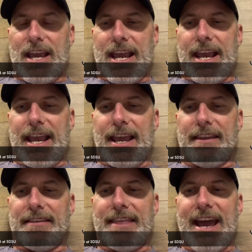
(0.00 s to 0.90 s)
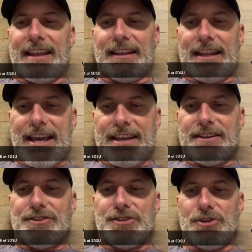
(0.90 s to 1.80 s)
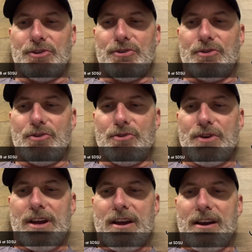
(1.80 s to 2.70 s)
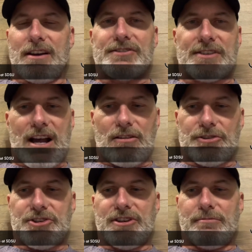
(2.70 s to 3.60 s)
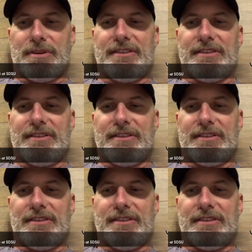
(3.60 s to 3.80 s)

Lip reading: And that led to a scholarship,